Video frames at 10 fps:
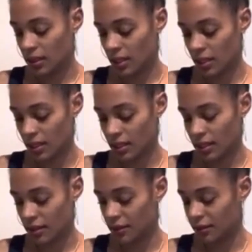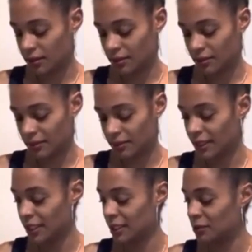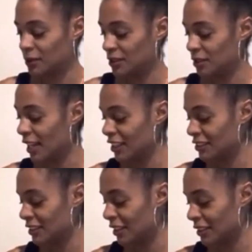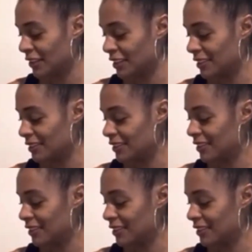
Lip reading: And this one too. Actually, all of these.